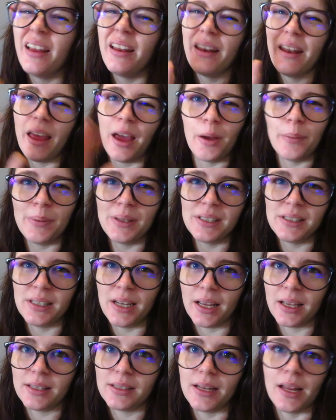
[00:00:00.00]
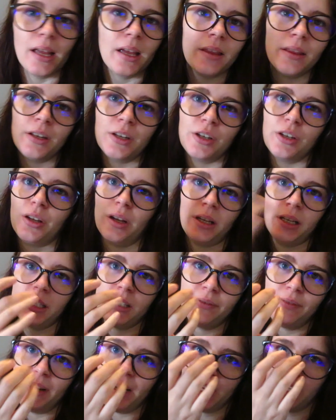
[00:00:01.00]
Nah, I'll miss the next day, and then it's
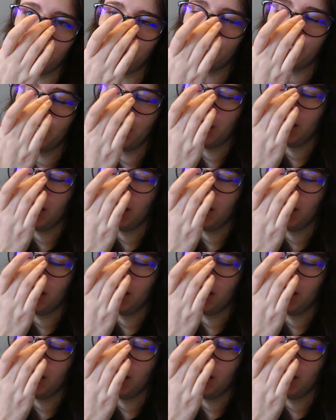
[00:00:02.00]
finished.